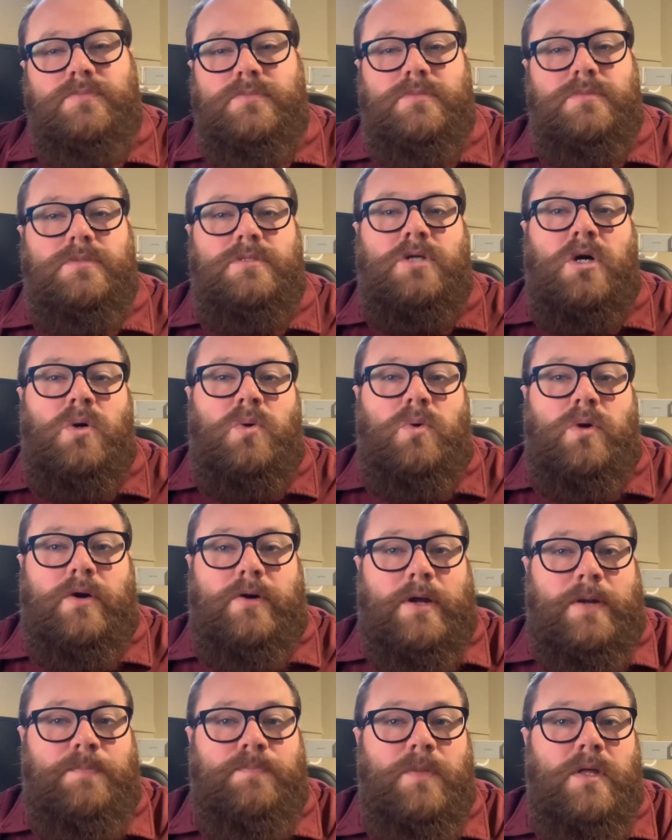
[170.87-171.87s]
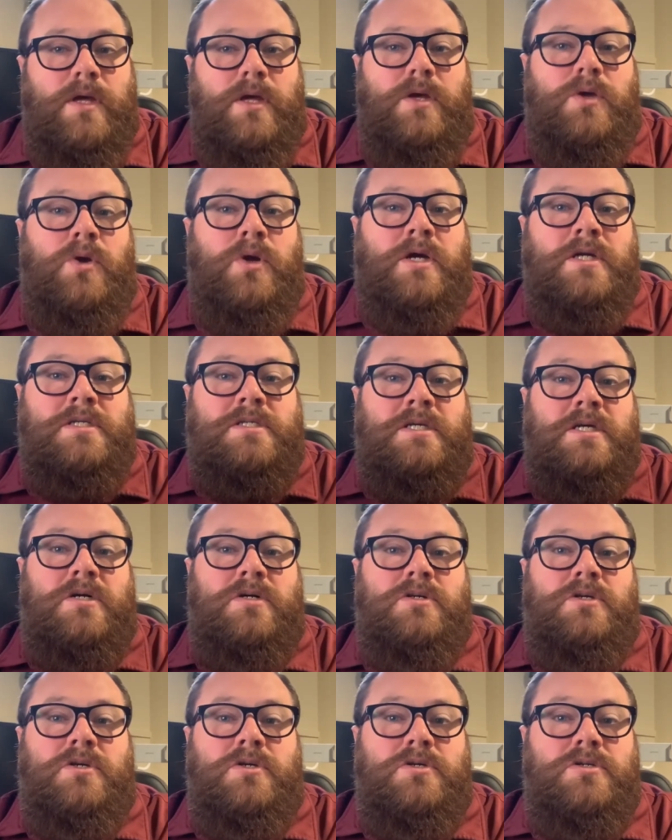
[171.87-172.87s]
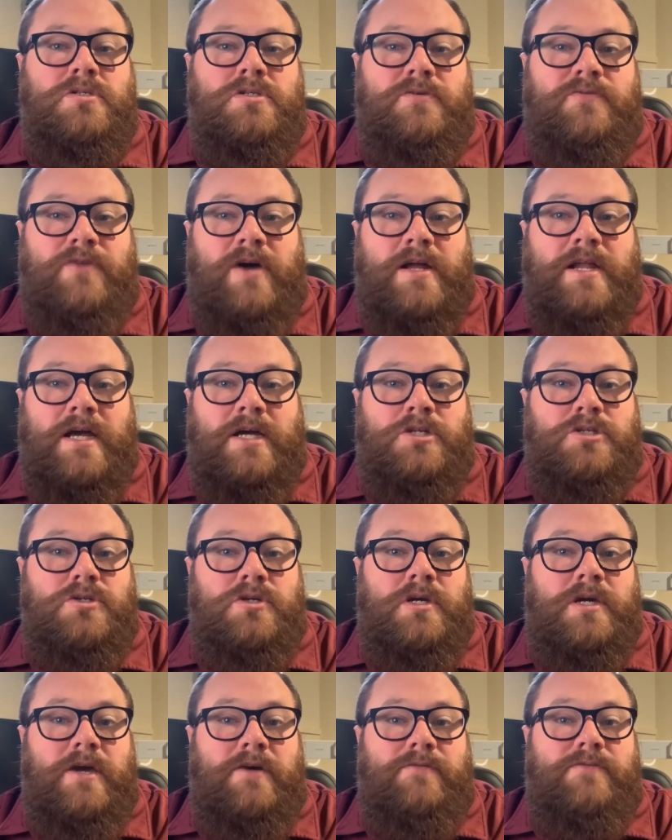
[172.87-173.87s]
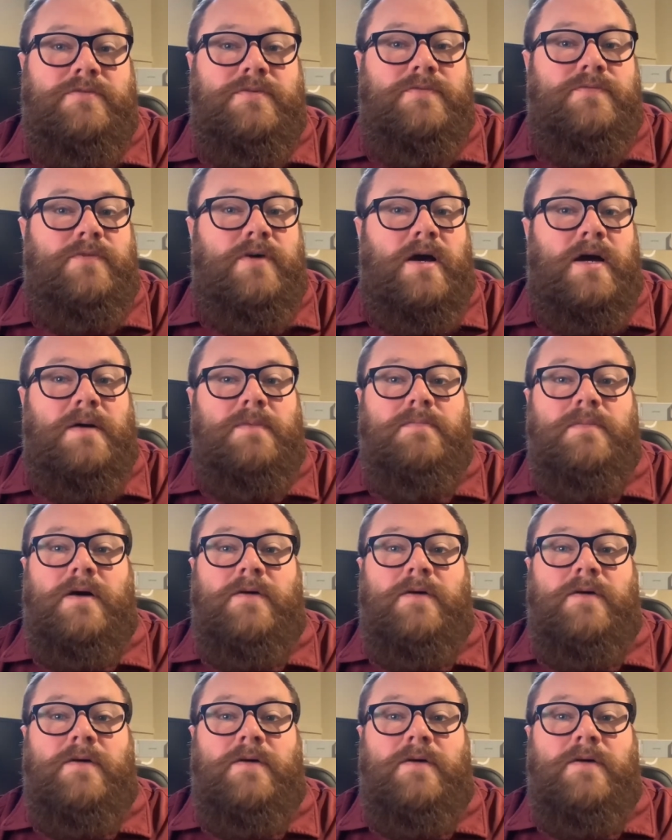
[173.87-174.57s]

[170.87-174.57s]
Don't worry, you can still use financial gifts from